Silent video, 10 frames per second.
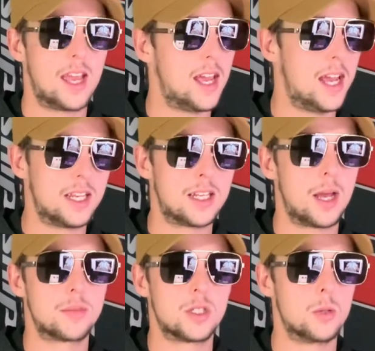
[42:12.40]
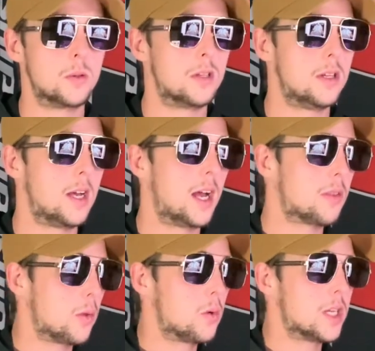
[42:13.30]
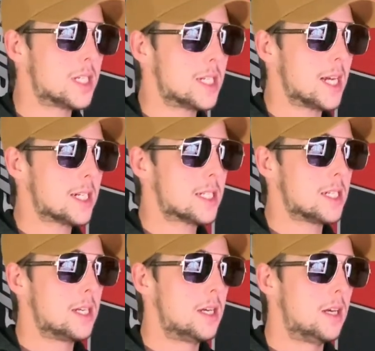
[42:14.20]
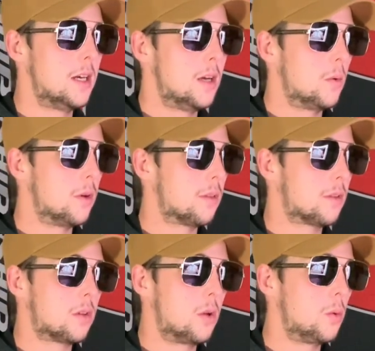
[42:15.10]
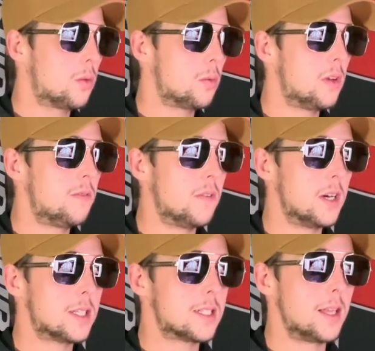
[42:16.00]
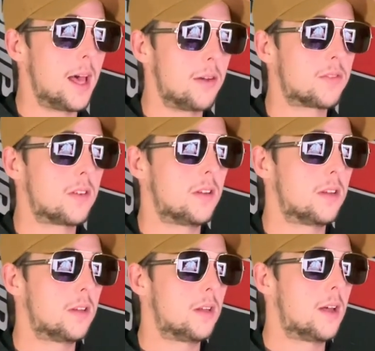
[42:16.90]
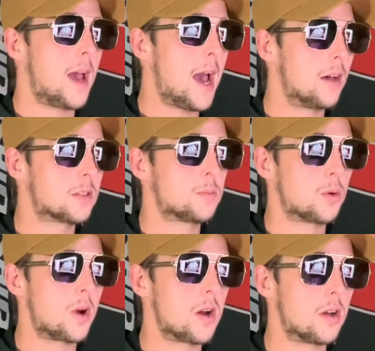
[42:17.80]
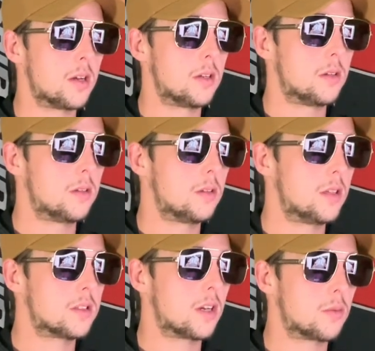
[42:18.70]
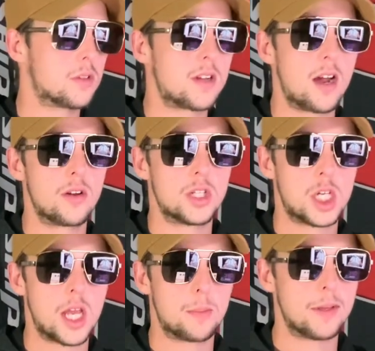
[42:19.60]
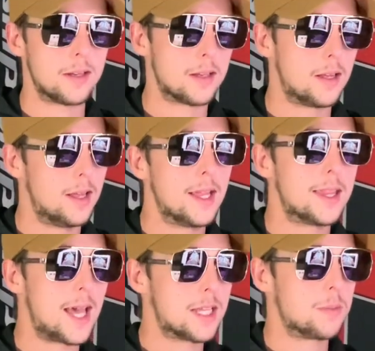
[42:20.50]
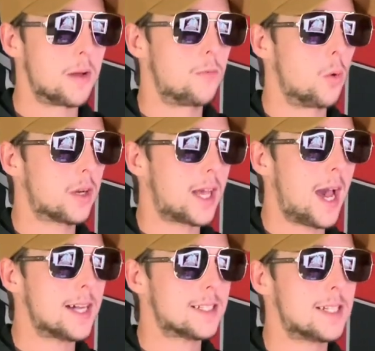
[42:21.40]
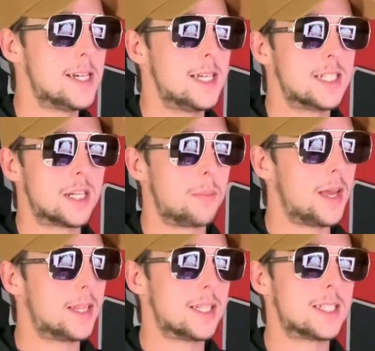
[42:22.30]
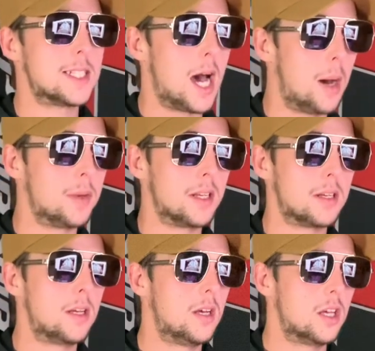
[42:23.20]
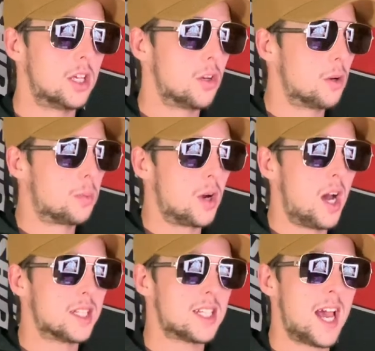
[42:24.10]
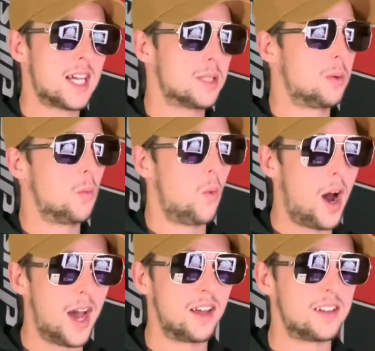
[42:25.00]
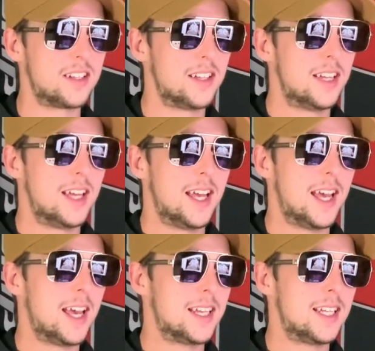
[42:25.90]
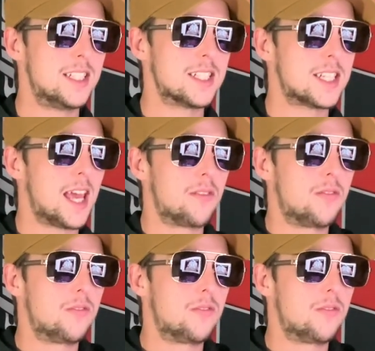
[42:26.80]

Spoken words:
anytime soon. At 36, with 2-3 fights left, Alex Pereira is going to retire the champion. That's my forecast. He's going to make this dominant. Jiri Prochazka has to be wild, and he just can't